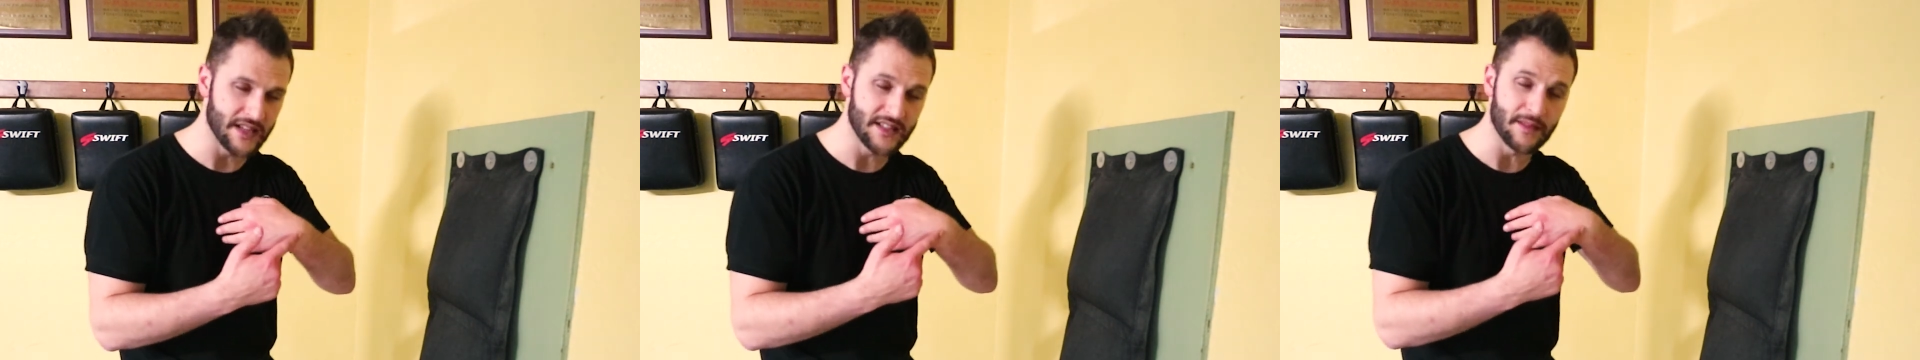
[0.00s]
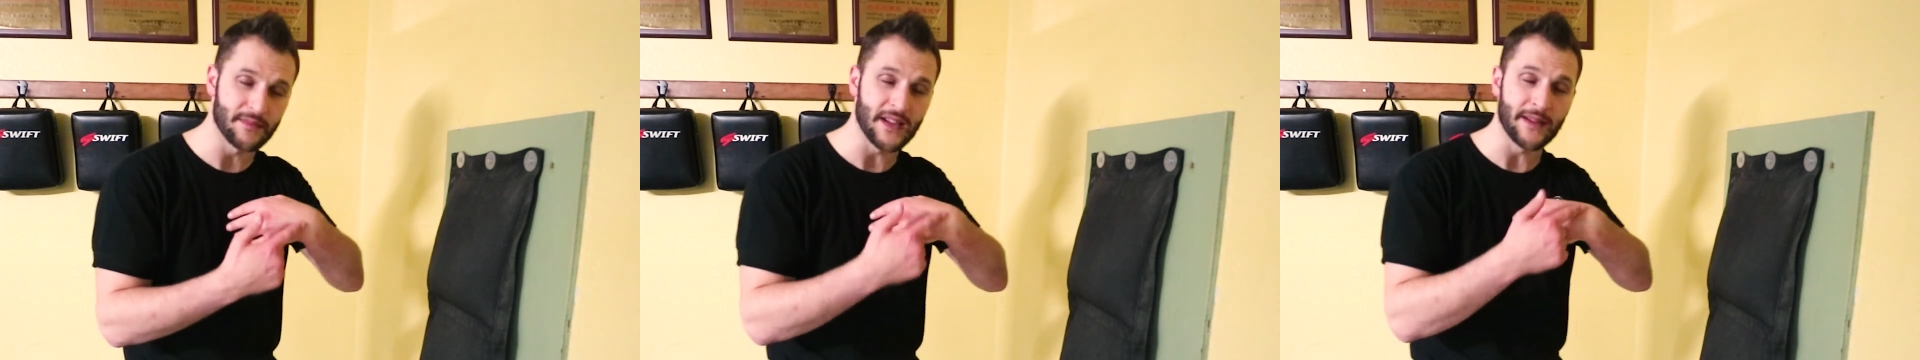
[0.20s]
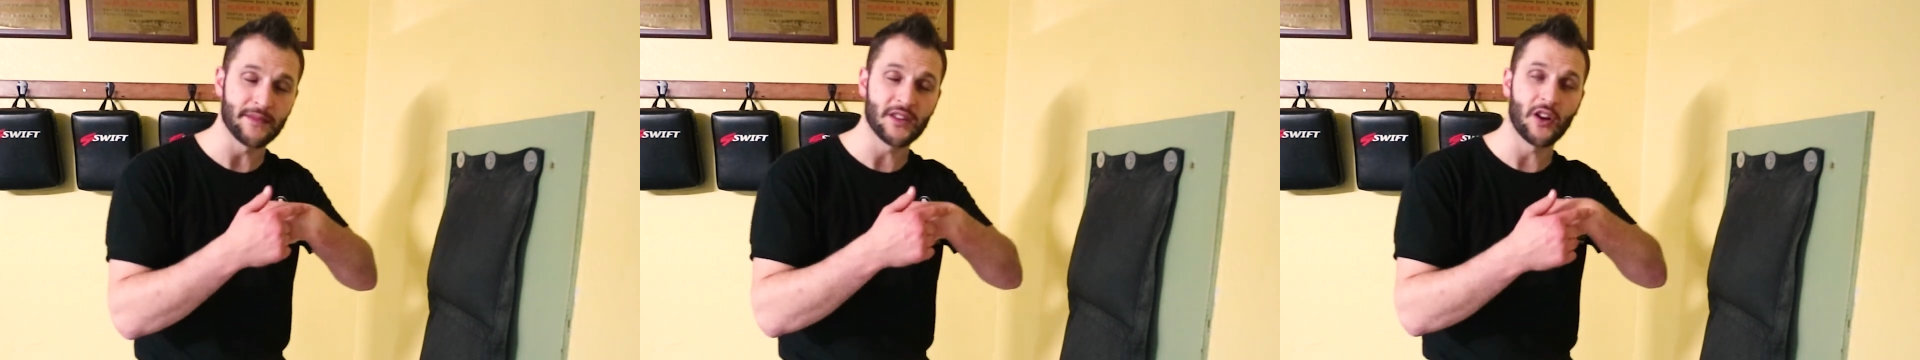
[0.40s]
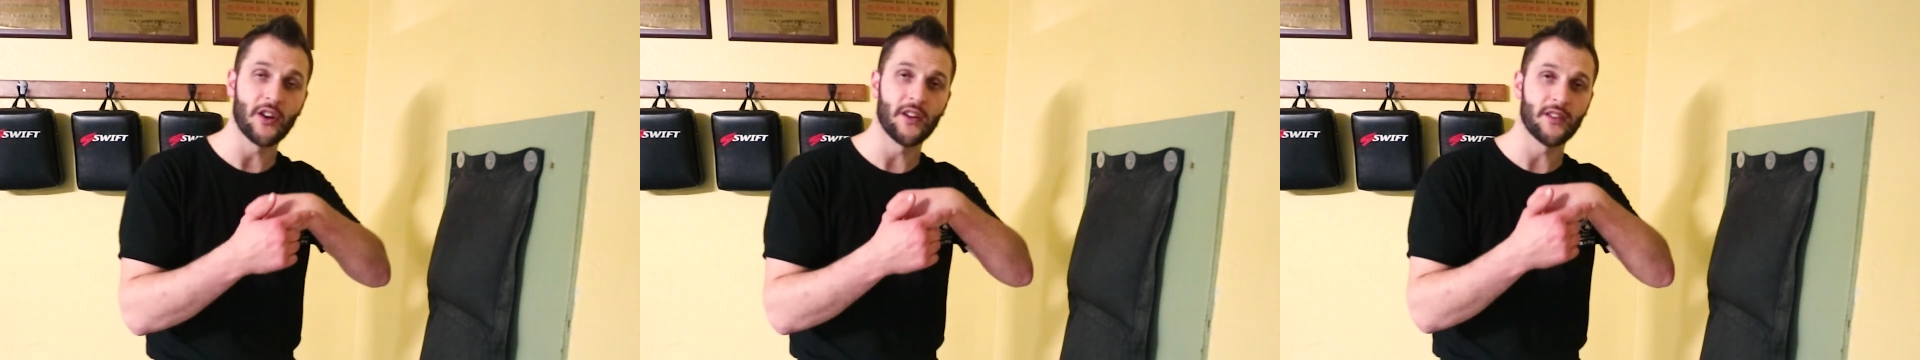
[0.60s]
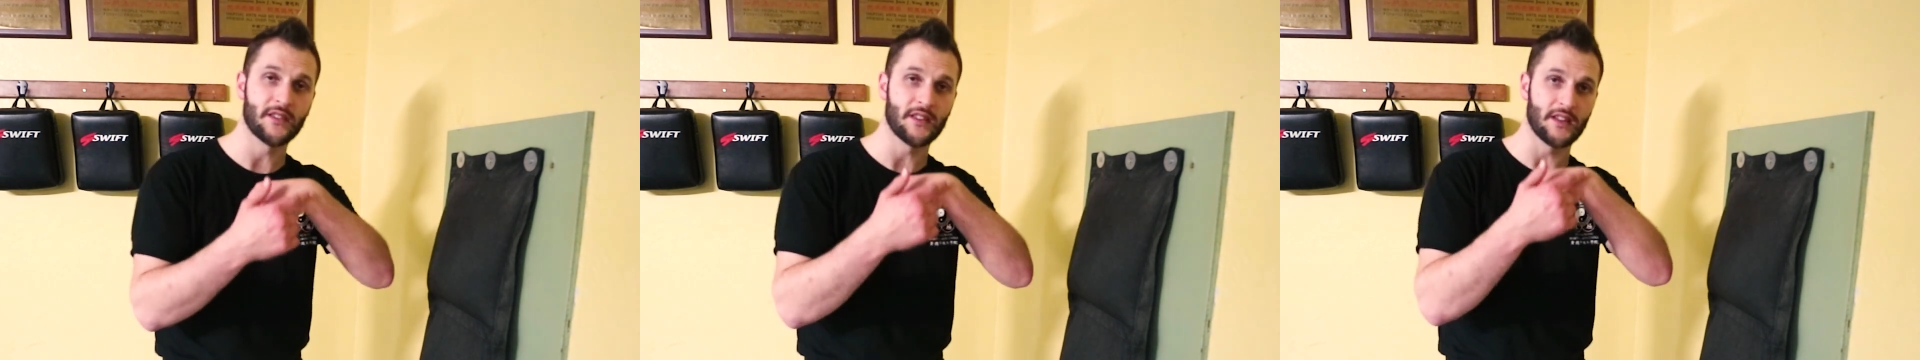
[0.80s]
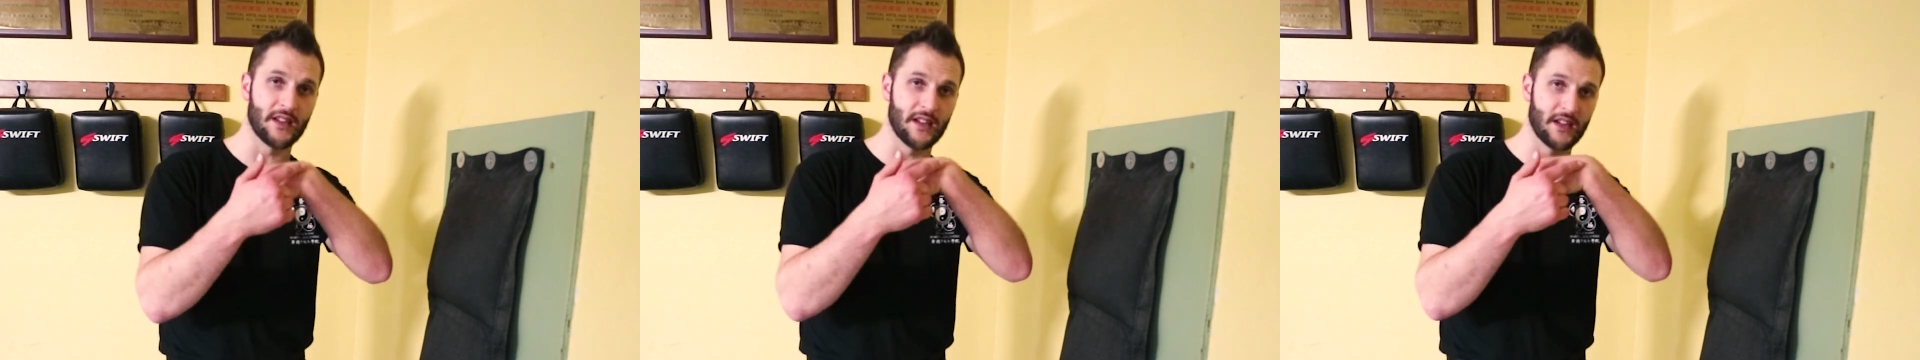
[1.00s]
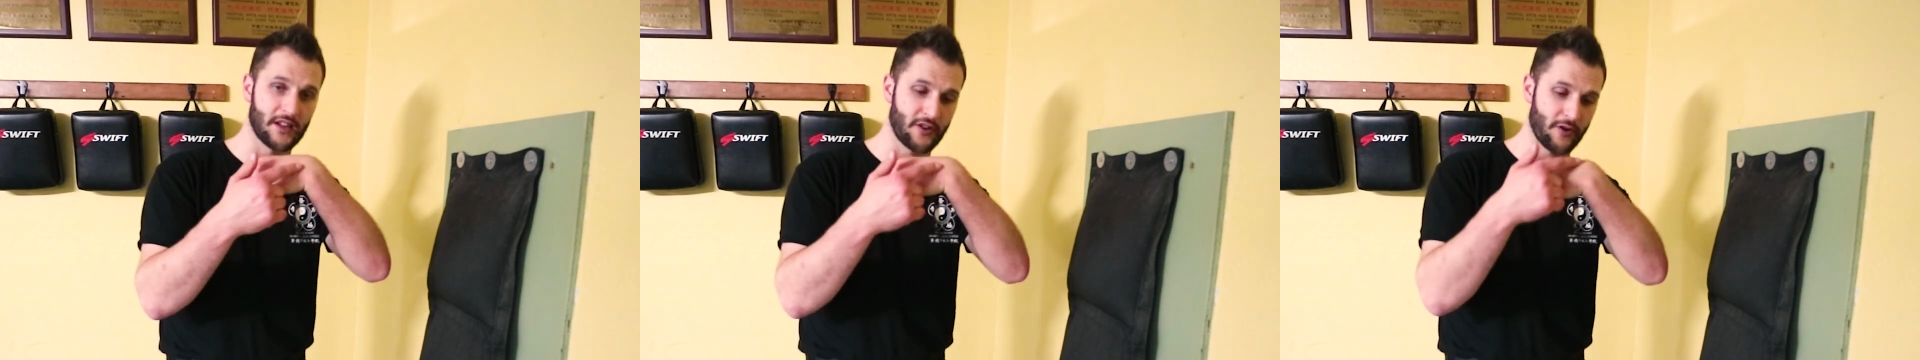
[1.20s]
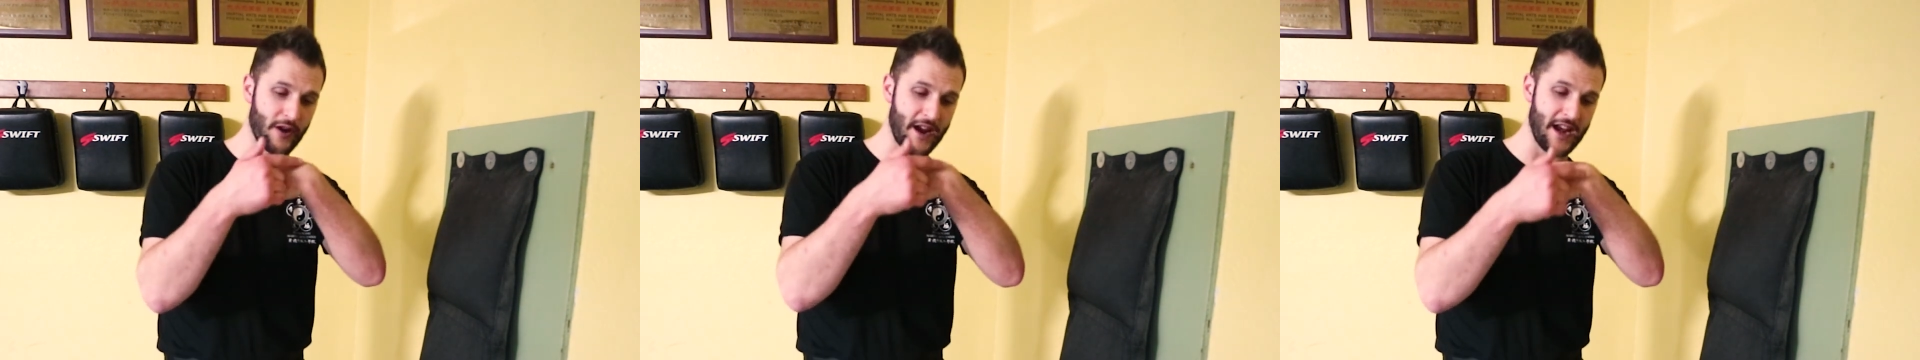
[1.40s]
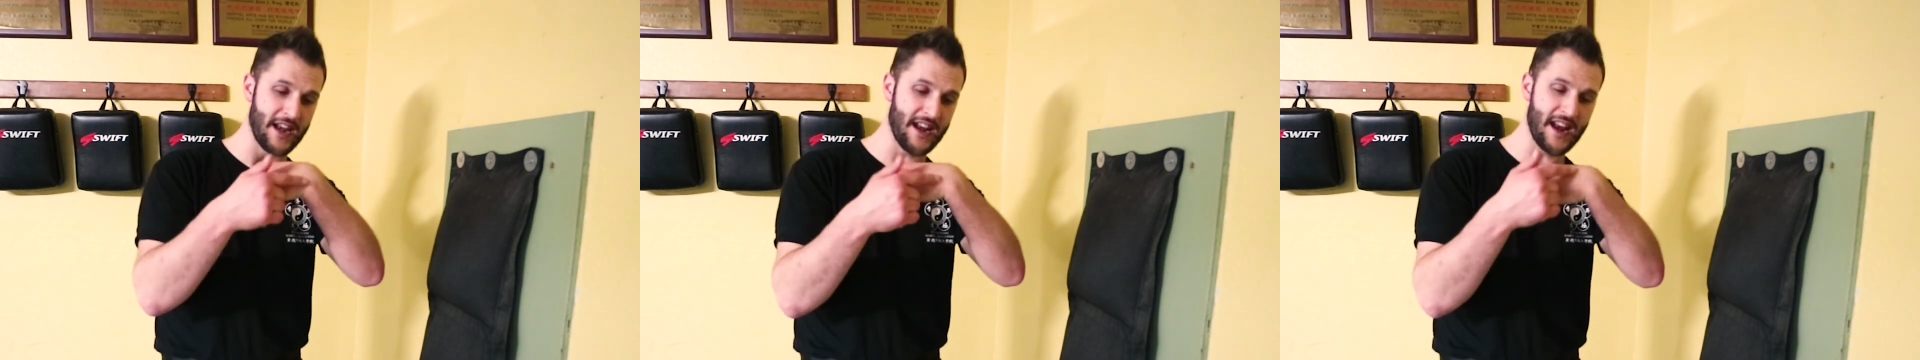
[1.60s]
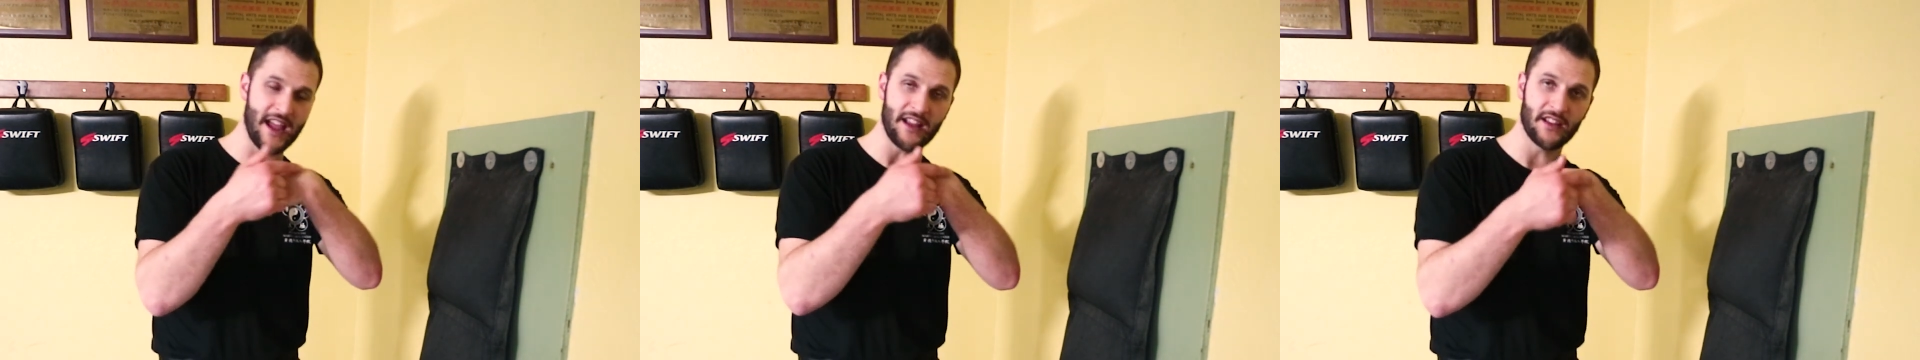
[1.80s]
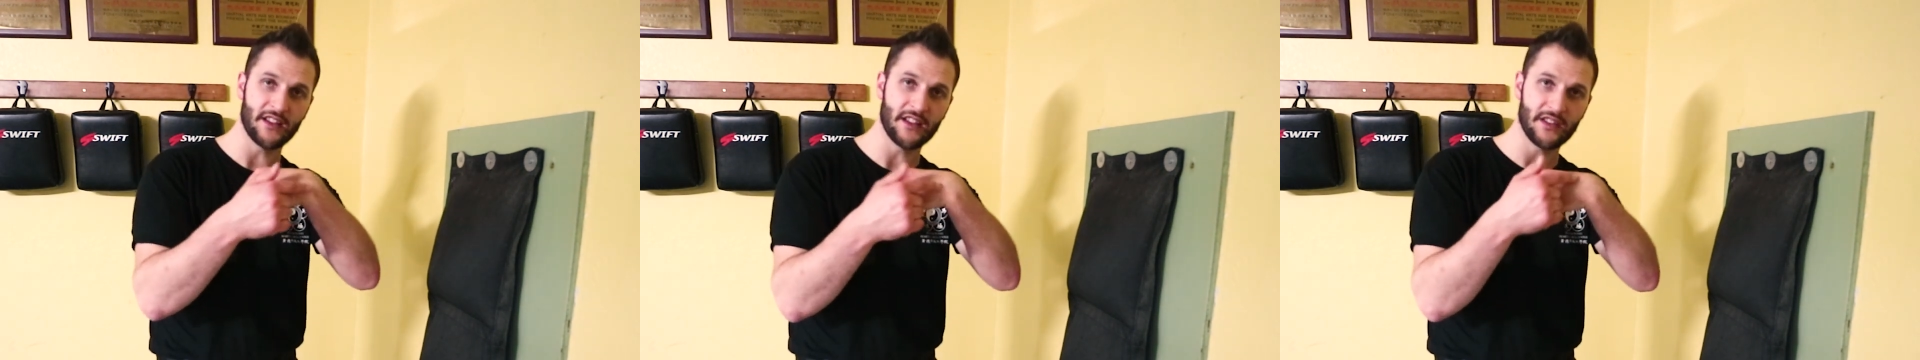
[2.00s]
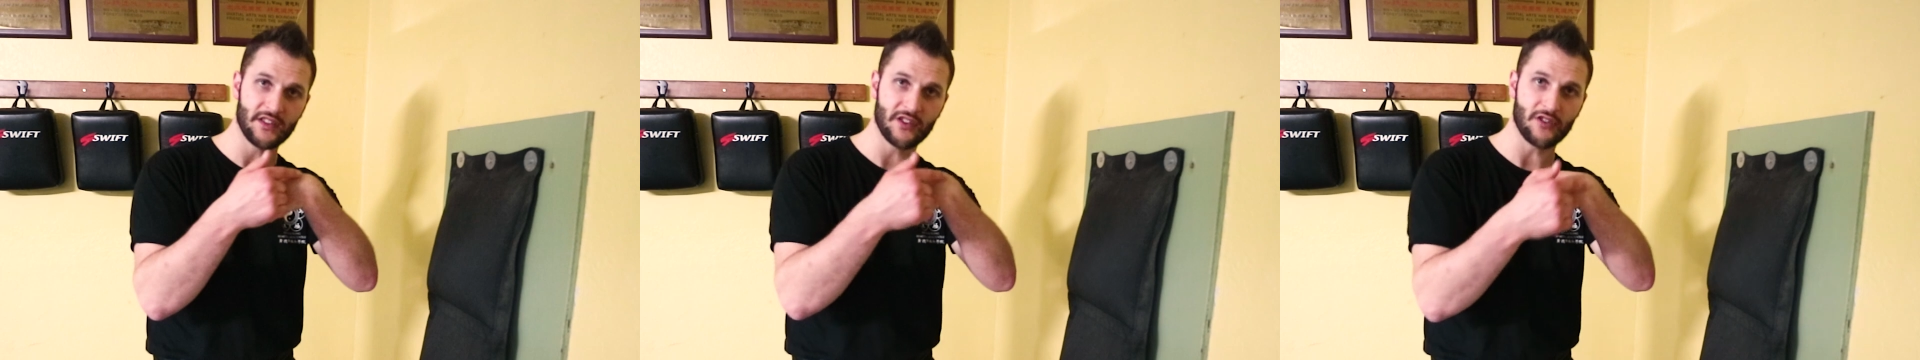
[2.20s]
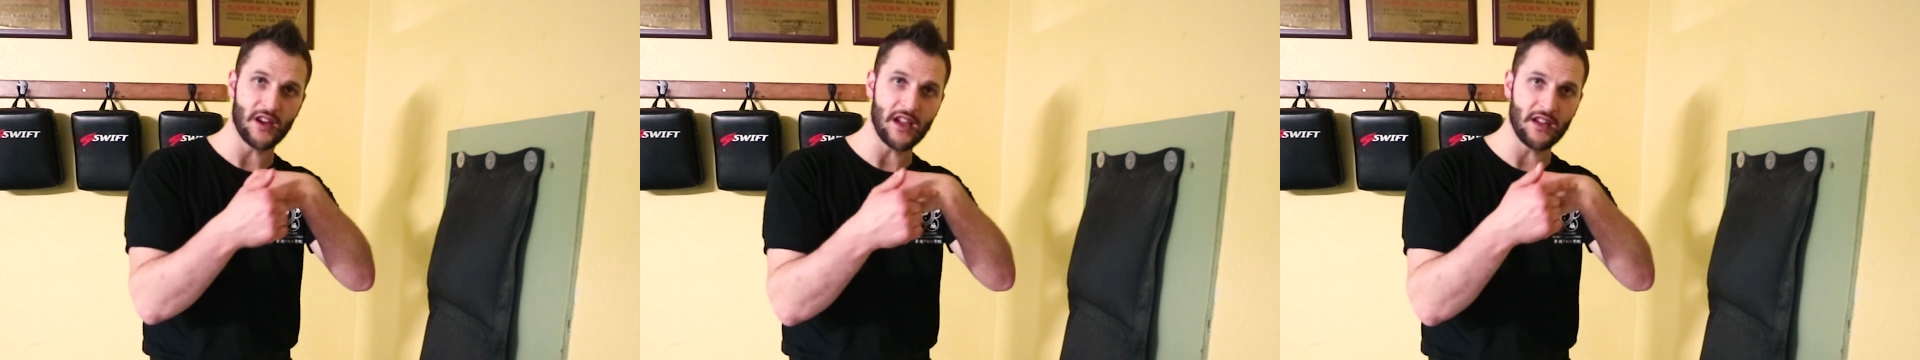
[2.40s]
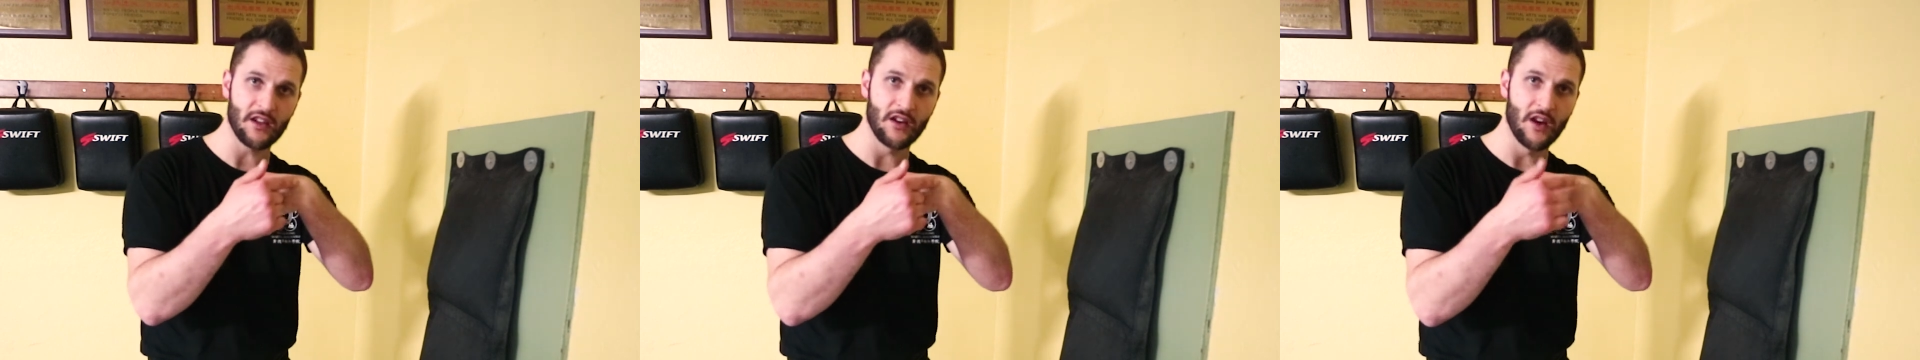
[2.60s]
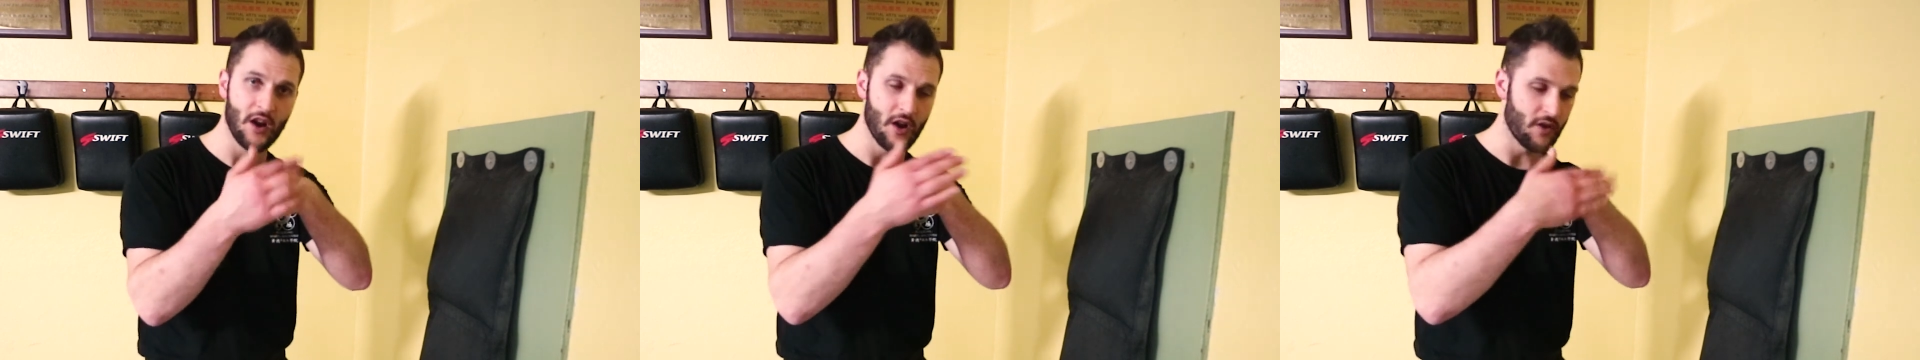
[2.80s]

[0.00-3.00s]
sometimes called the crane neck strike,